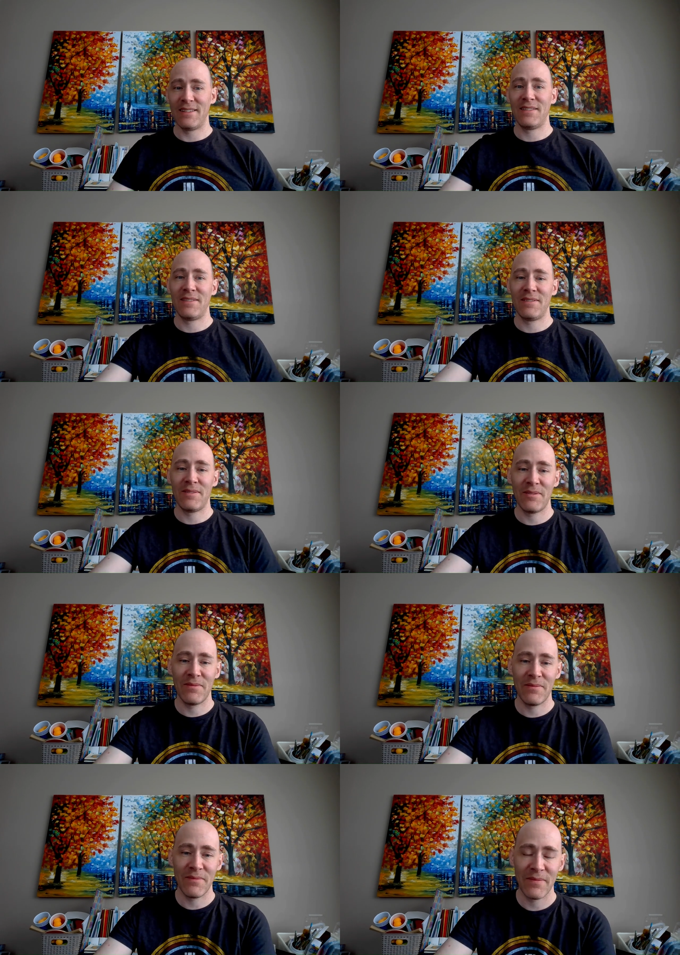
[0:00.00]

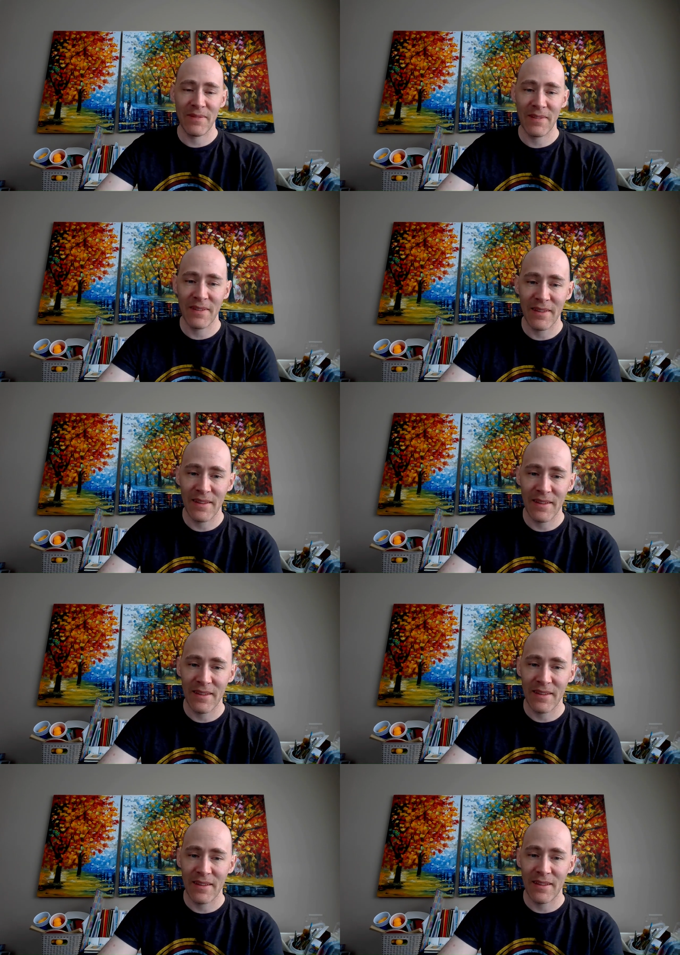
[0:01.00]

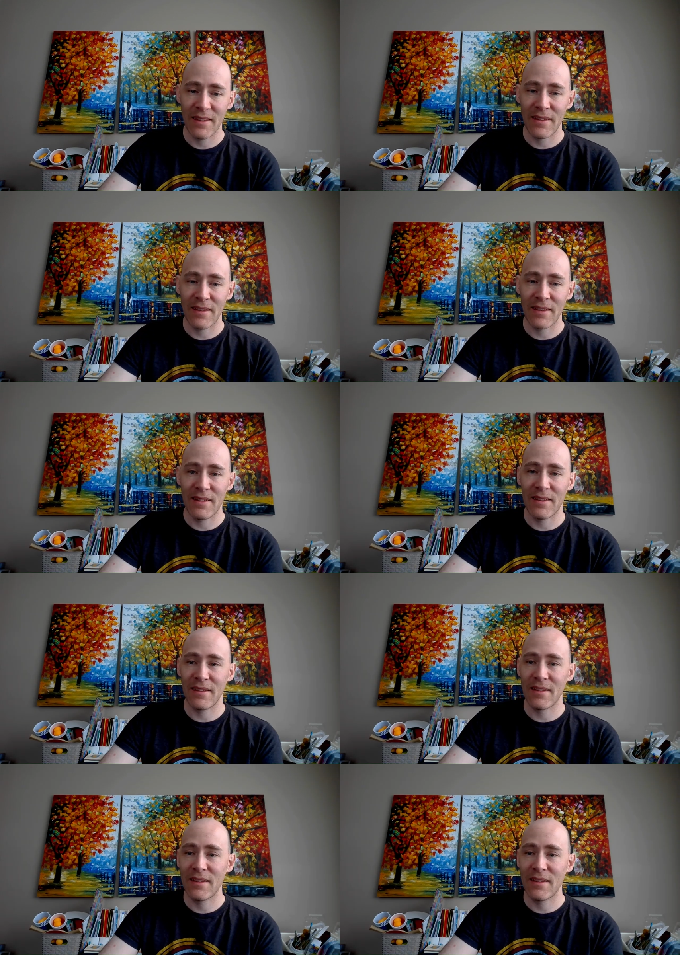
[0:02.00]
[no speech]